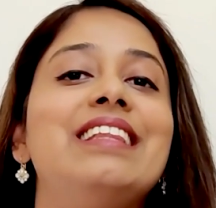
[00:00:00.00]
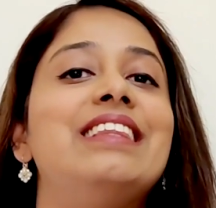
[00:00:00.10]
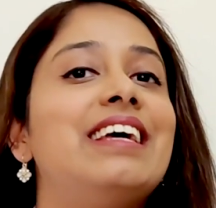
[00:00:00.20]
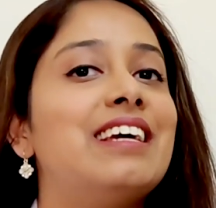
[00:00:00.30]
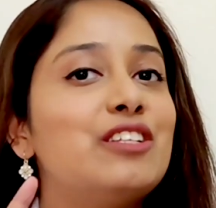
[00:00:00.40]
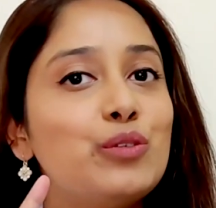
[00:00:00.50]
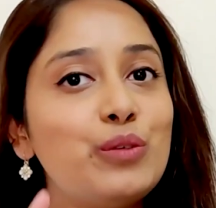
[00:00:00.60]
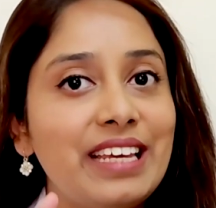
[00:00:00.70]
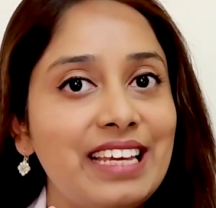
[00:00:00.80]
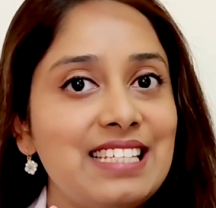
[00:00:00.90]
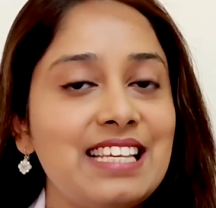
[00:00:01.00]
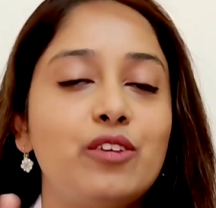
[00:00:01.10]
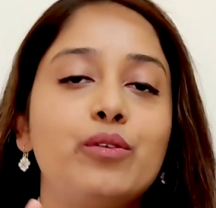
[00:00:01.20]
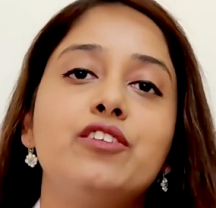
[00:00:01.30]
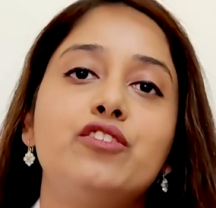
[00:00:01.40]
There are two things that
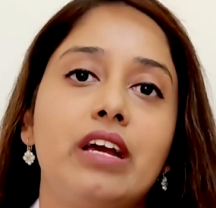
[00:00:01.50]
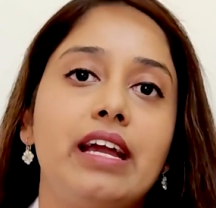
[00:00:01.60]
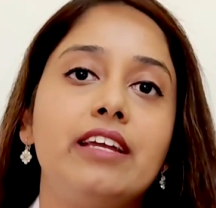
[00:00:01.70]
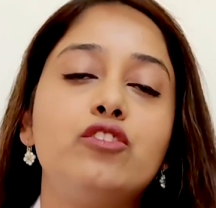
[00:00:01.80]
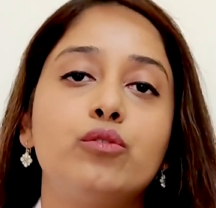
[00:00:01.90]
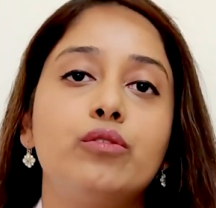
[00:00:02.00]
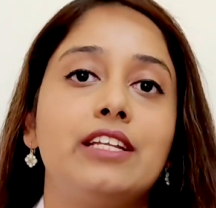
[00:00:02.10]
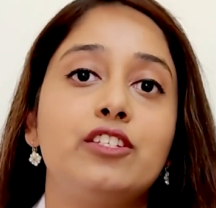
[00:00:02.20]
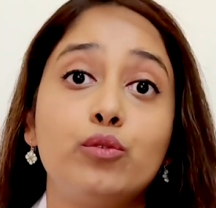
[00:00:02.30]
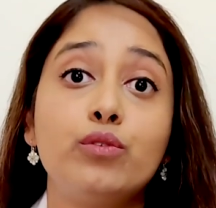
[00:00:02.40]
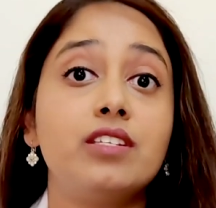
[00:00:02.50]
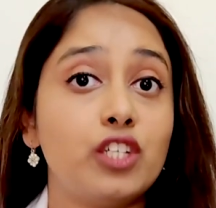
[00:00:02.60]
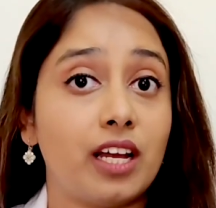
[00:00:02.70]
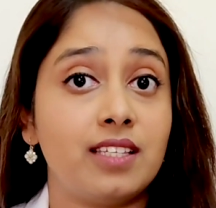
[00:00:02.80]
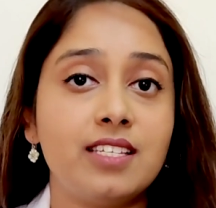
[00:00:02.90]
you can try to reduce the
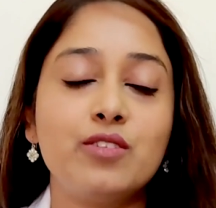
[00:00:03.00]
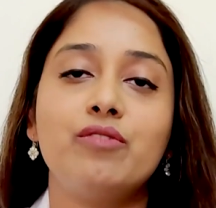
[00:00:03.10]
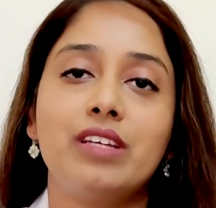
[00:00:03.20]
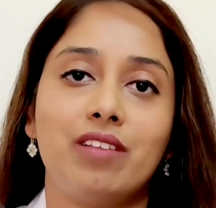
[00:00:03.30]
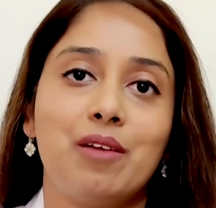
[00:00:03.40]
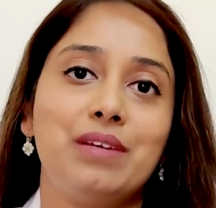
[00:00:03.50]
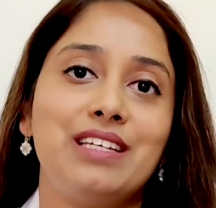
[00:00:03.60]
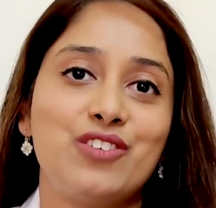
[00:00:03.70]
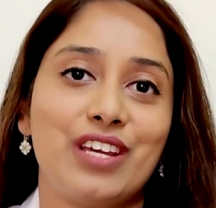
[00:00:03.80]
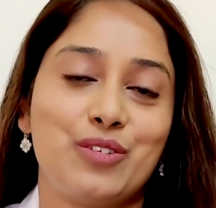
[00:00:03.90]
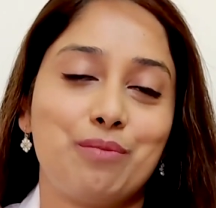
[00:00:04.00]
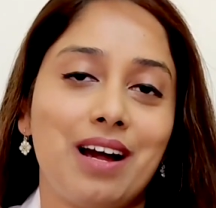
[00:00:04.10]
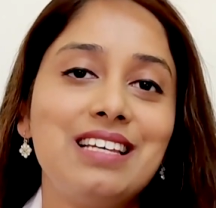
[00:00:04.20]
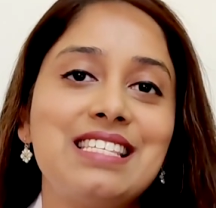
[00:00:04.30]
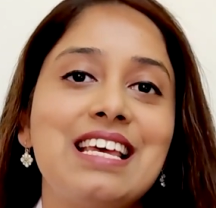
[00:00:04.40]
chances of developing stretch
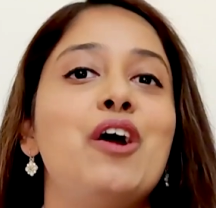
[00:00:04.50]
marks.